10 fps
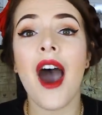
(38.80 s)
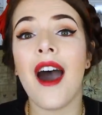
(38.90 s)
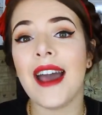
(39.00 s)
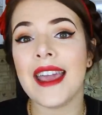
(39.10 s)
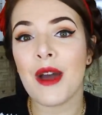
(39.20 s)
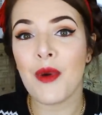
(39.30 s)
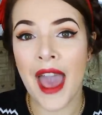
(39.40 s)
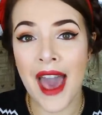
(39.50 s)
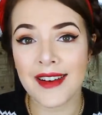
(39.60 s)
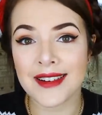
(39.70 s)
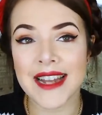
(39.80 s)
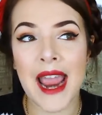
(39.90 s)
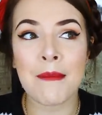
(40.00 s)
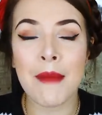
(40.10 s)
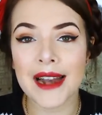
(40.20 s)
I held
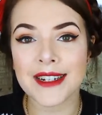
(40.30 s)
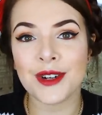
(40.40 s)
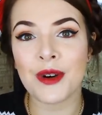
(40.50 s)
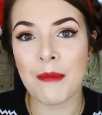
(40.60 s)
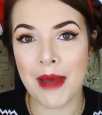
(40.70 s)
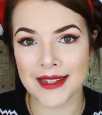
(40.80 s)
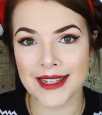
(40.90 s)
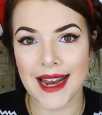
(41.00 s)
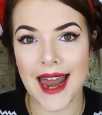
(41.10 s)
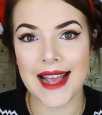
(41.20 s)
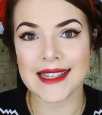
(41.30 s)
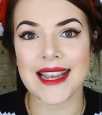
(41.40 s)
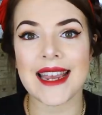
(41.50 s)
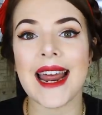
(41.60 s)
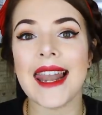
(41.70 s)
a magical
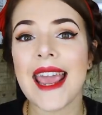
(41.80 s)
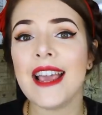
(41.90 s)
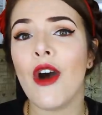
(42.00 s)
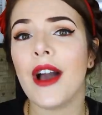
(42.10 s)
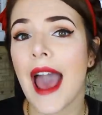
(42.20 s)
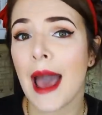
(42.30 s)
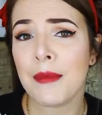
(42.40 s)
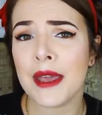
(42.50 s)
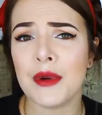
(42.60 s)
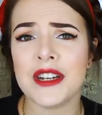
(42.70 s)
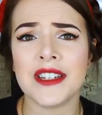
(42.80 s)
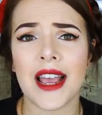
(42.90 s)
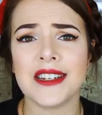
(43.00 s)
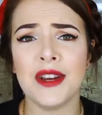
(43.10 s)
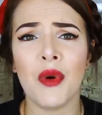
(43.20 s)
masterclass in Lacock Abbey, which is
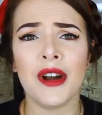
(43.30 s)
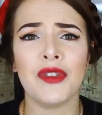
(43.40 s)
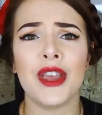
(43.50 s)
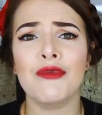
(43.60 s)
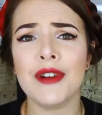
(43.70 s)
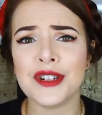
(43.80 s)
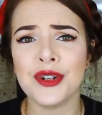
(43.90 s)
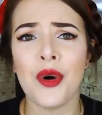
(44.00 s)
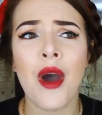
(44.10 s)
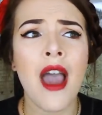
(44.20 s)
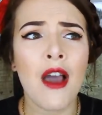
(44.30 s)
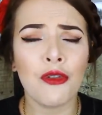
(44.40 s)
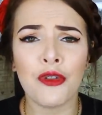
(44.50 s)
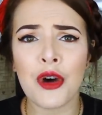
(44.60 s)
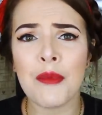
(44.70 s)
actually one of the original
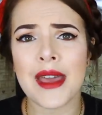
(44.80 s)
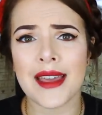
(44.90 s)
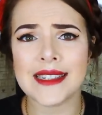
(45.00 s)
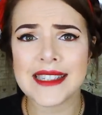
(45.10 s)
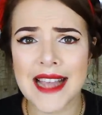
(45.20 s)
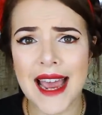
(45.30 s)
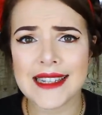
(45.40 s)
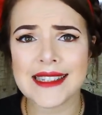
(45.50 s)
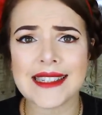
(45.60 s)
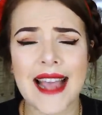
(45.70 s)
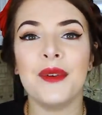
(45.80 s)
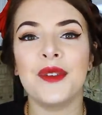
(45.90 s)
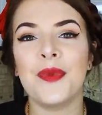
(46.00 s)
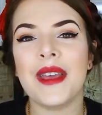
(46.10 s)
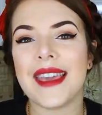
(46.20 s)
filming sets. It
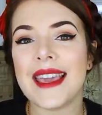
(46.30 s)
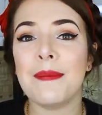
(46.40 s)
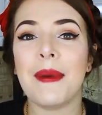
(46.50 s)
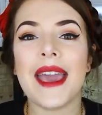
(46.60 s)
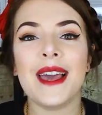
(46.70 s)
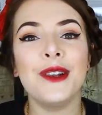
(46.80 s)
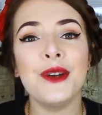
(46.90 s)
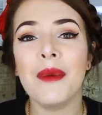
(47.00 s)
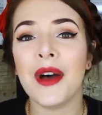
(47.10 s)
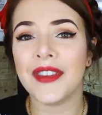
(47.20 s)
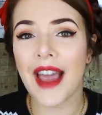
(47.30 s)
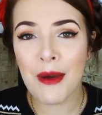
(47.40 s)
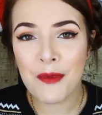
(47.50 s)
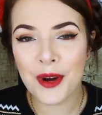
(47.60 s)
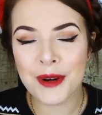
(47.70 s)
was with eBay, Lumos
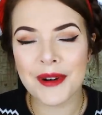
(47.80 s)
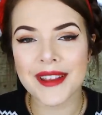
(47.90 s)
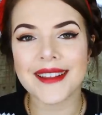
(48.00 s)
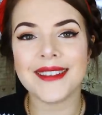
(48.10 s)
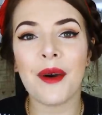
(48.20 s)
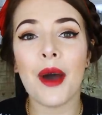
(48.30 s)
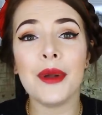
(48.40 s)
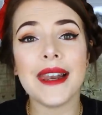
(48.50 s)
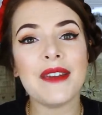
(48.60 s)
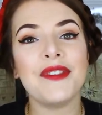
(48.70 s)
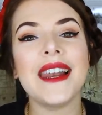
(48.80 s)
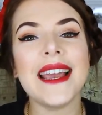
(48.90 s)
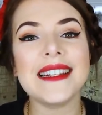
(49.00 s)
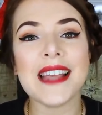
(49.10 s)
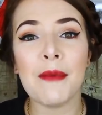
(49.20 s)
and Warner Brothers, so I will leave the
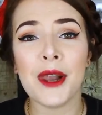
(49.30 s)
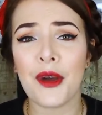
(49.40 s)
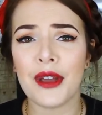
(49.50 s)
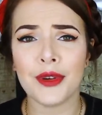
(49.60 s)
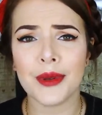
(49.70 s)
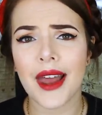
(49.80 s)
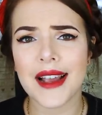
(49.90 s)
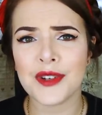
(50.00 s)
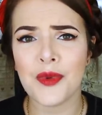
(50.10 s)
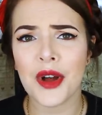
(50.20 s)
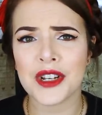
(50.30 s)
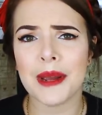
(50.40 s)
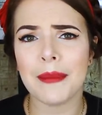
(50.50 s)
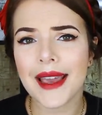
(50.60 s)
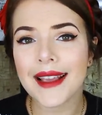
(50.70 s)
link down below if you'd like to watch
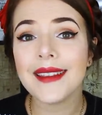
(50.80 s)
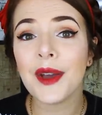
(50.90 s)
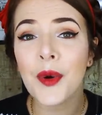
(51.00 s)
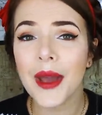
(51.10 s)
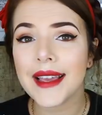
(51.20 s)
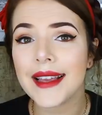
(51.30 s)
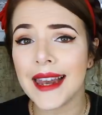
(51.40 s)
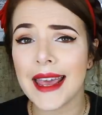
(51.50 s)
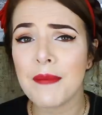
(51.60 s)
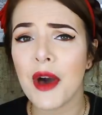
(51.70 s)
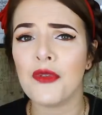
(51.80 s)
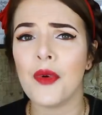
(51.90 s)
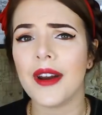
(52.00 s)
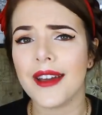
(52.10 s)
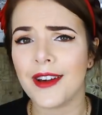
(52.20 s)
it. But here's a quick clip of
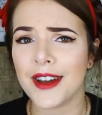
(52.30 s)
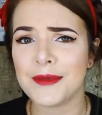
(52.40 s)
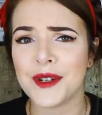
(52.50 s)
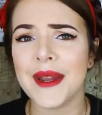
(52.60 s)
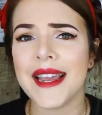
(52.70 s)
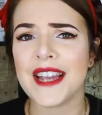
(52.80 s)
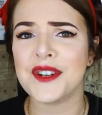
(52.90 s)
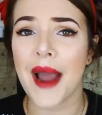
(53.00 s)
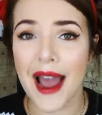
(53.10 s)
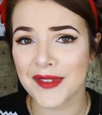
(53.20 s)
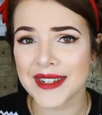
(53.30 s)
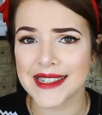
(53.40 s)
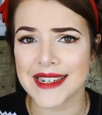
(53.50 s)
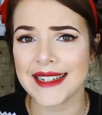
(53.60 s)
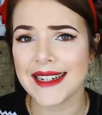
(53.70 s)
what I got up to in case you haven't
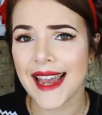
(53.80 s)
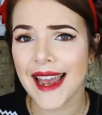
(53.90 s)
seen it